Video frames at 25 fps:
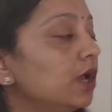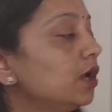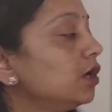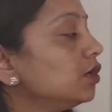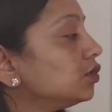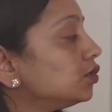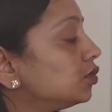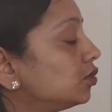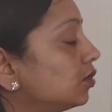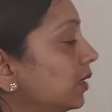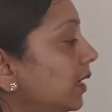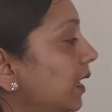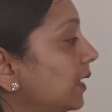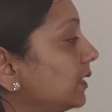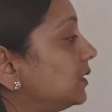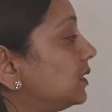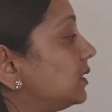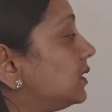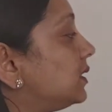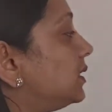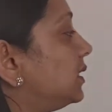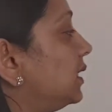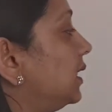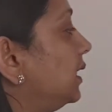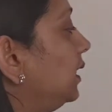So
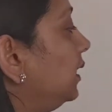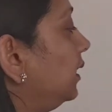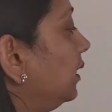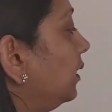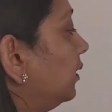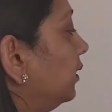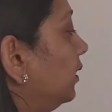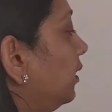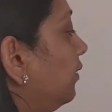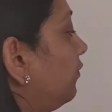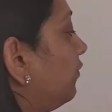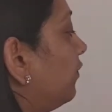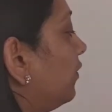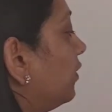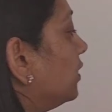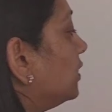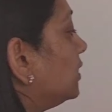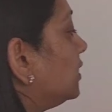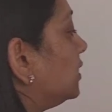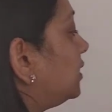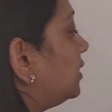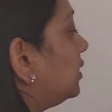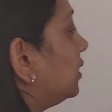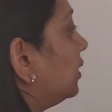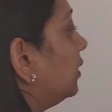let's see the
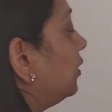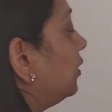first